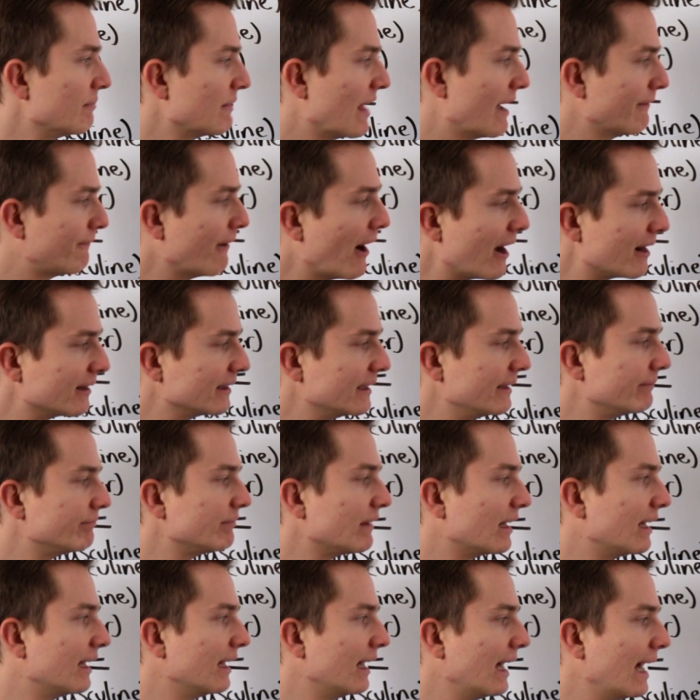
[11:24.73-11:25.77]
And finally,
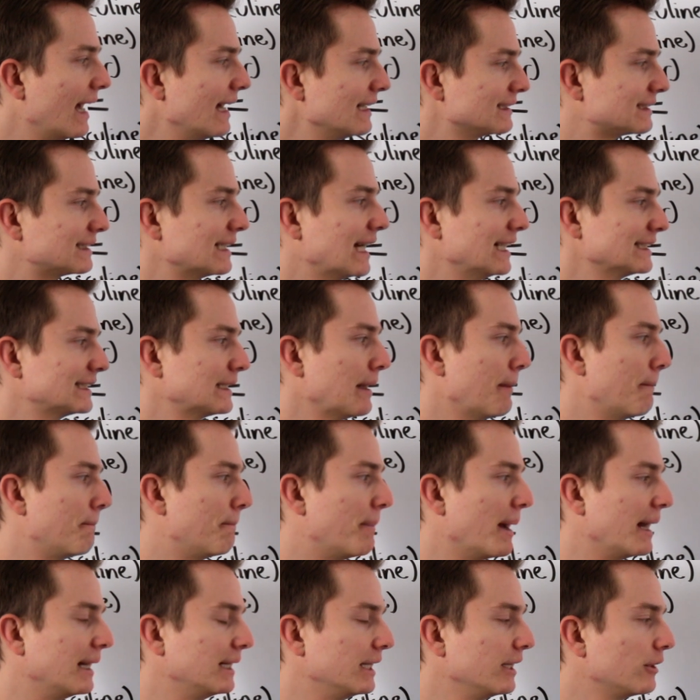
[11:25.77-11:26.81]
esas
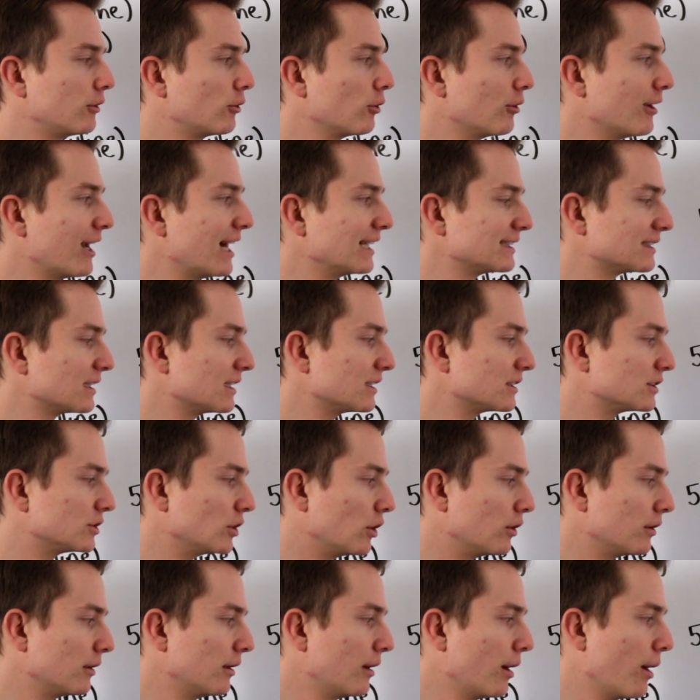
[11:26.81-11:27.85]
películas
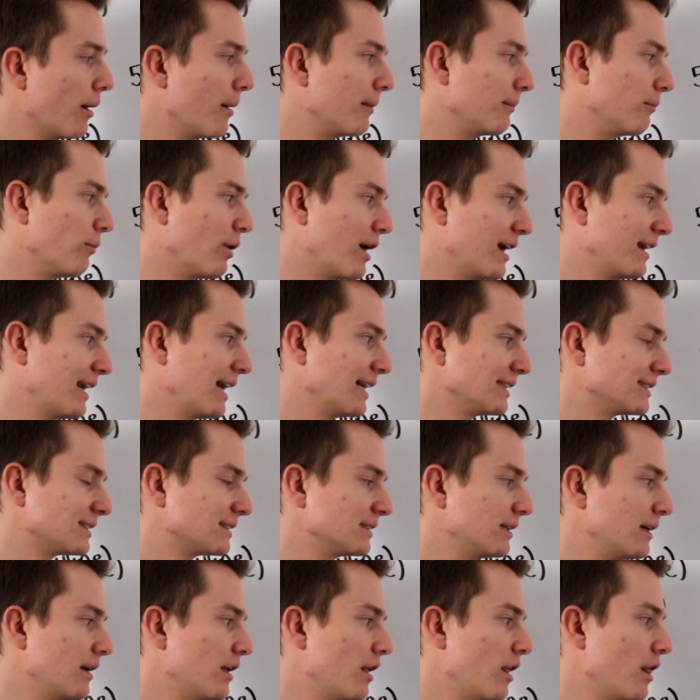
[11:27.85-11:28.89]
son buenas.
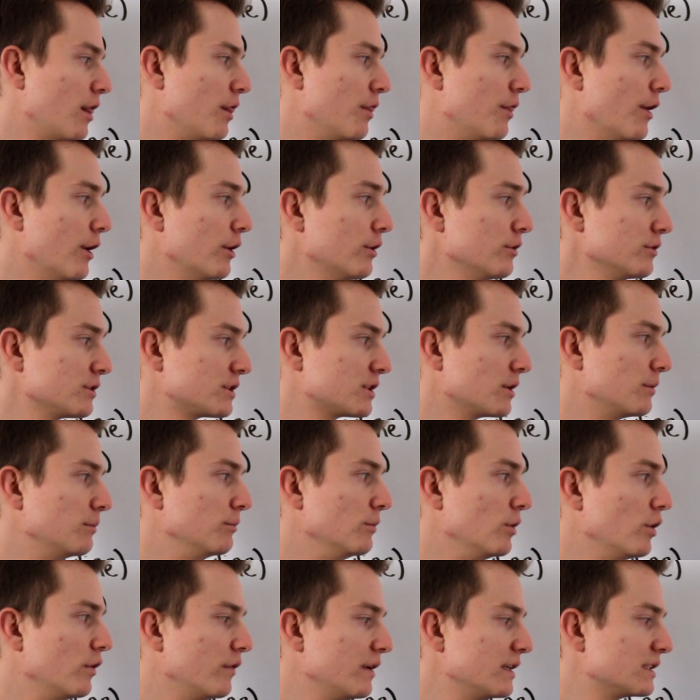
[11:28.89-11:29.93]
Those
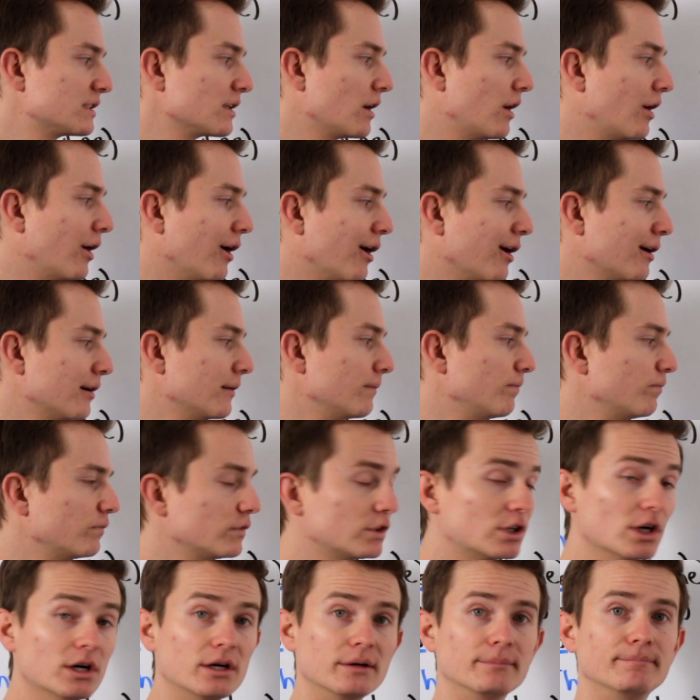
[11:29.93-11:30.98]
movies are
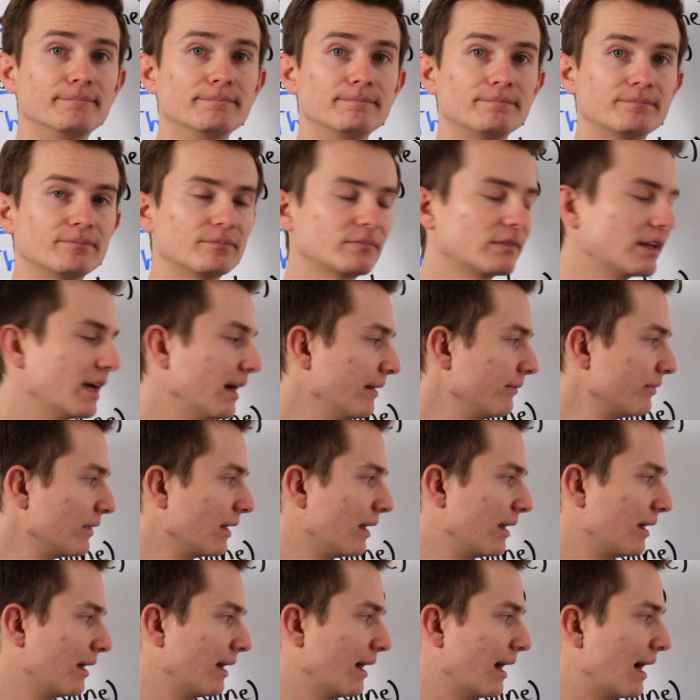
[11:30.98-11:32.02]
good. Okay?
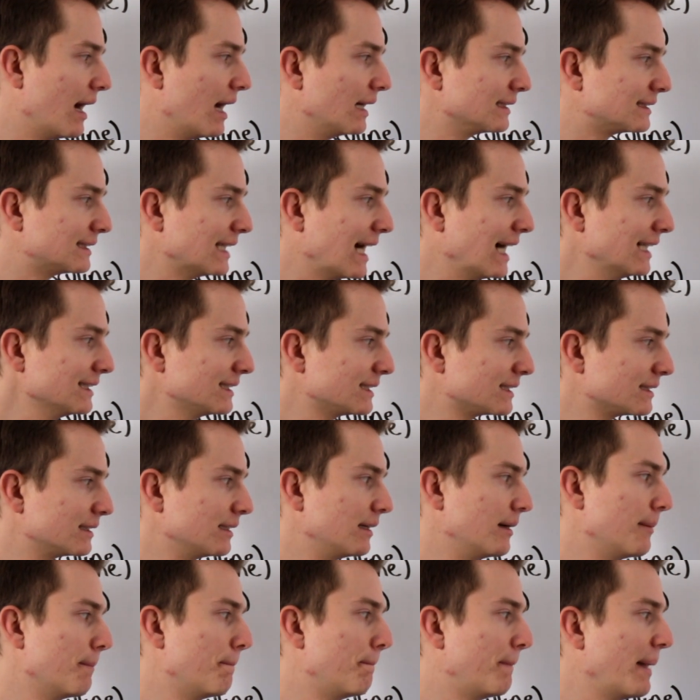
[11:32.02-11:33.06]
Esas
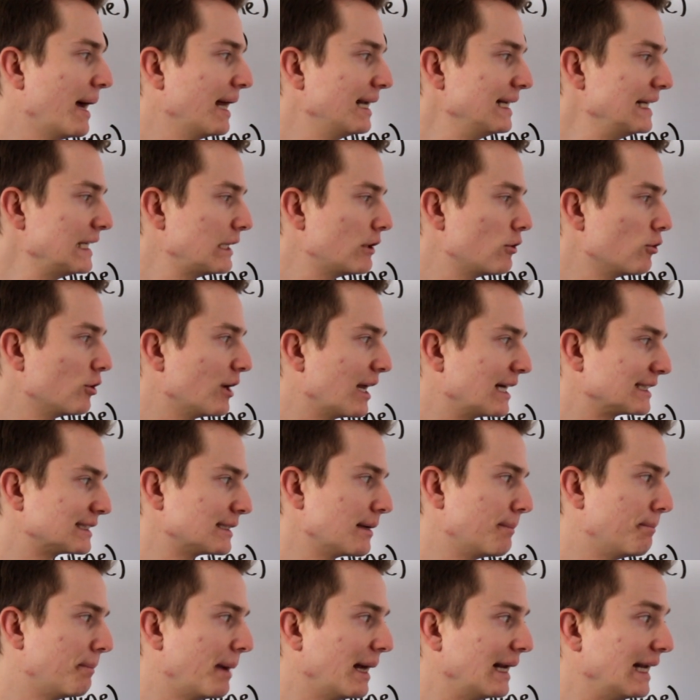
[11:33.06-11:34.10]
películas.
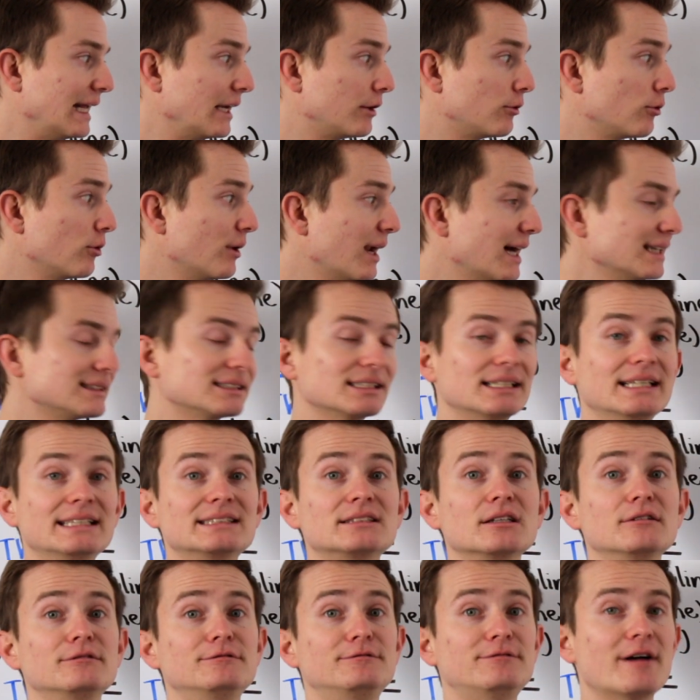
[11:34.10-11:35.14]
Películas
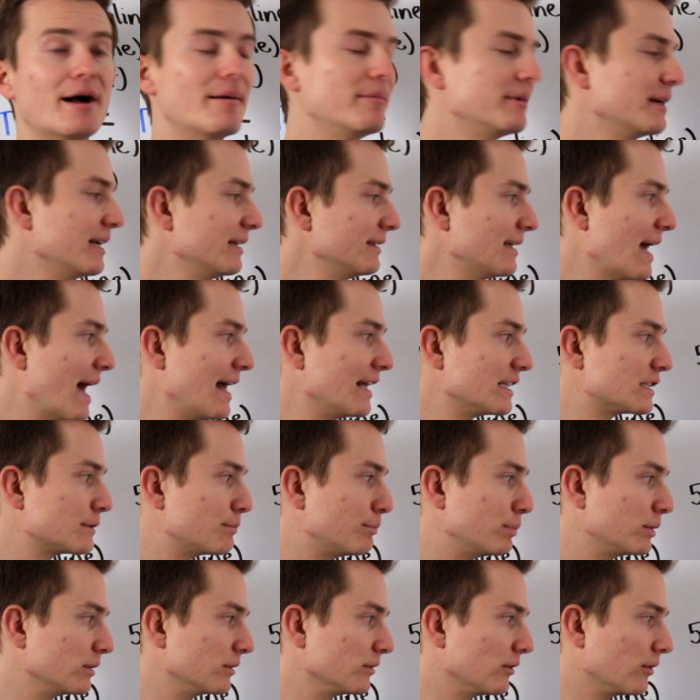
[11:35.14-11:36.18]
is feminine and it's
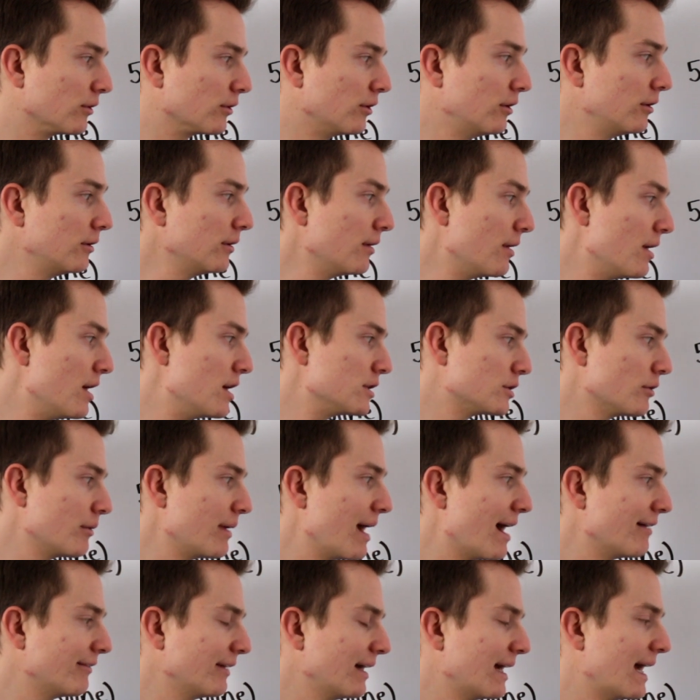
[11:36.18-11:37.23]
plural. So we
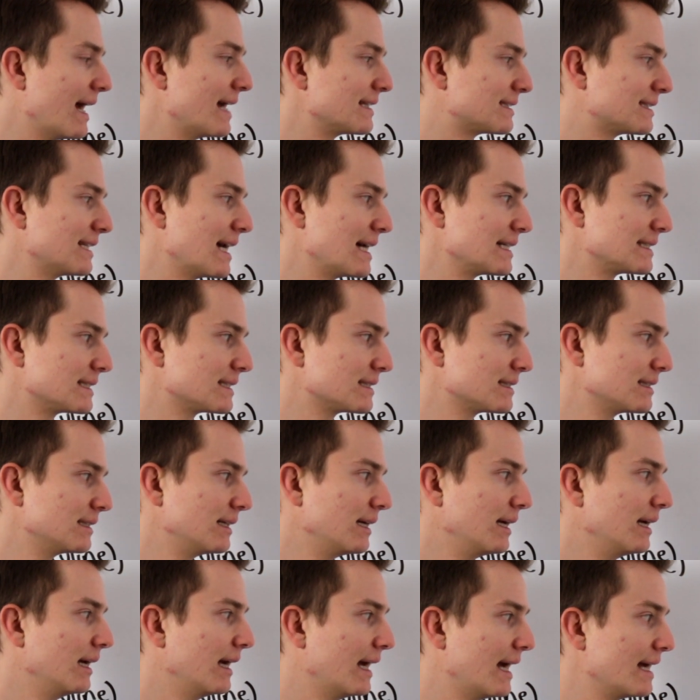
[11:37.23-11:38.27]
have esas.
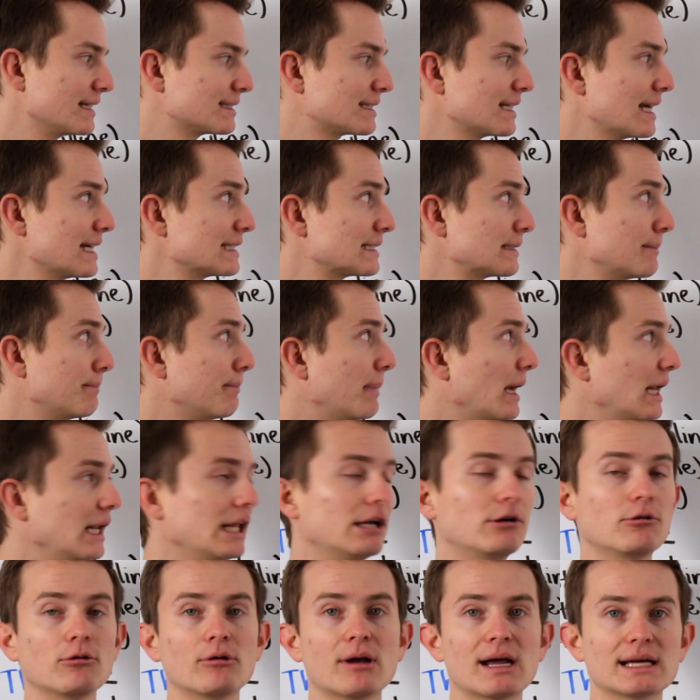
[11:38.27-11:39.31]
Esas
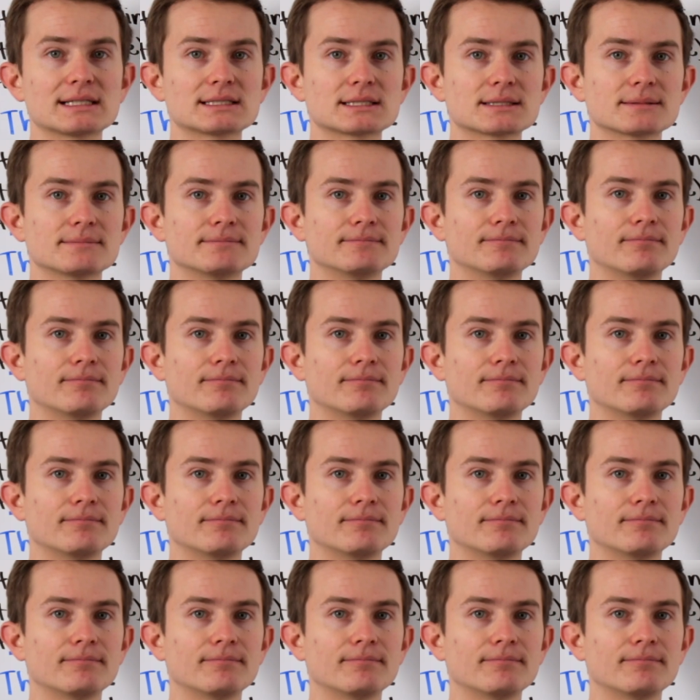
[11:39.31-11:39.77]
películas.